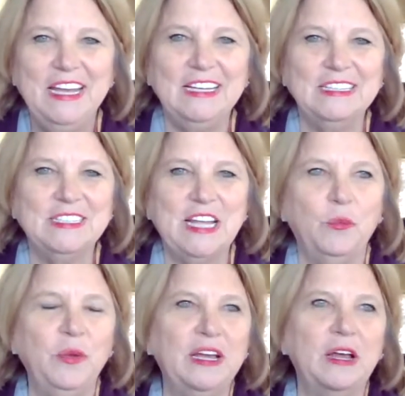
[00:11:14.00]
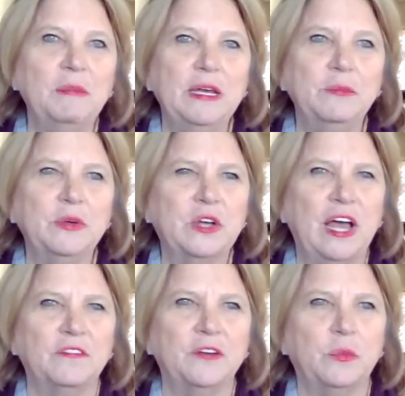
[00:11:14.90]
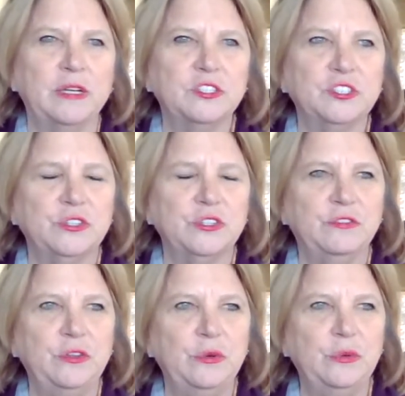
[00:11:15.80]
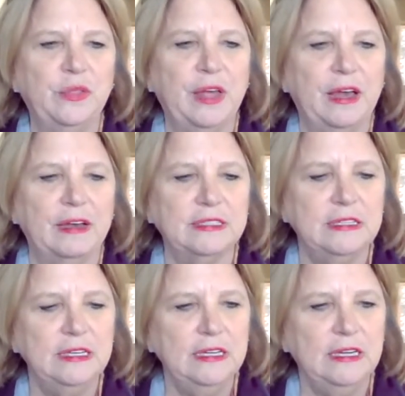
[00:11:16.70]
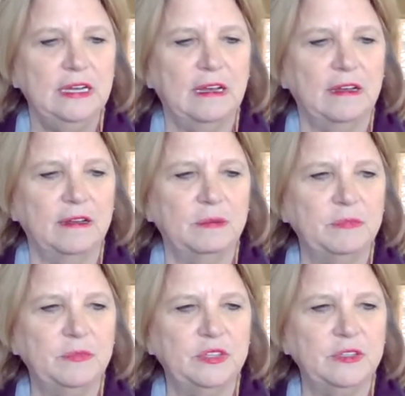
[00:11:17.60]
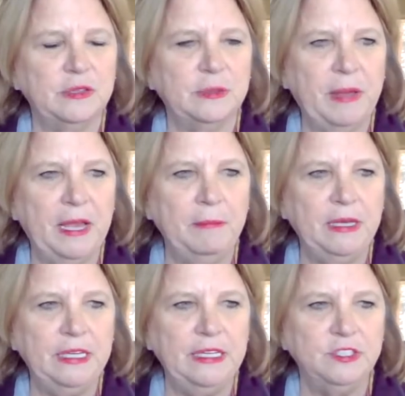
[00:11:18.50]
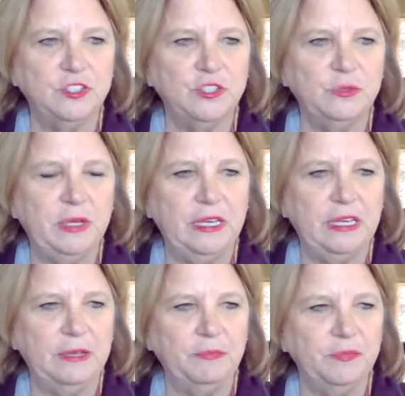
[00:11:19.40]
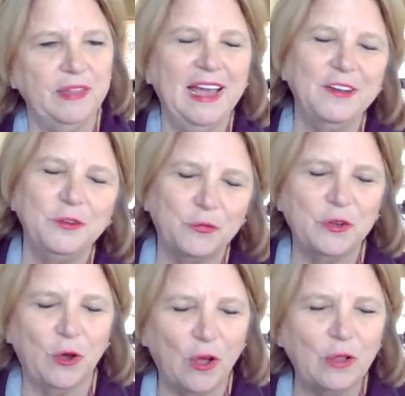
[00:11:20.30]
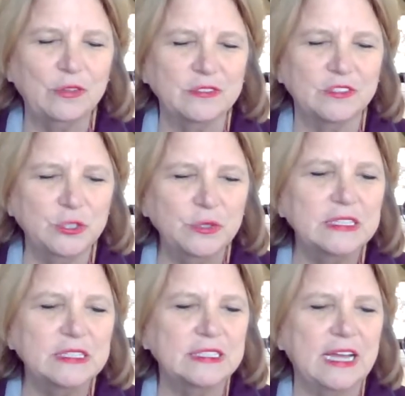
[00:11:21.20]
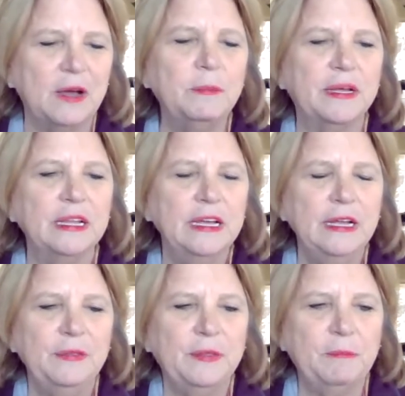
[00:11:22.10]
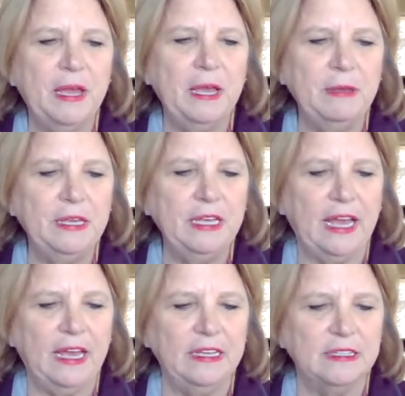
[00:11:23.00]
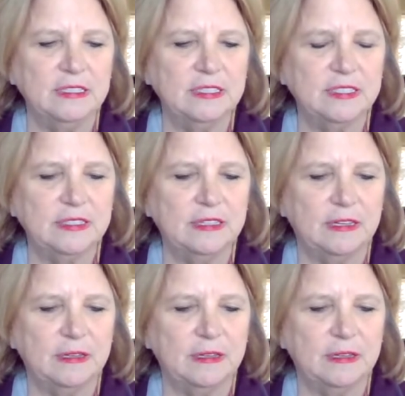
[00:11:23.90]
is that we come in with kind of a Western view that the baby needs to be, I don't know if we all do this now, but the baby is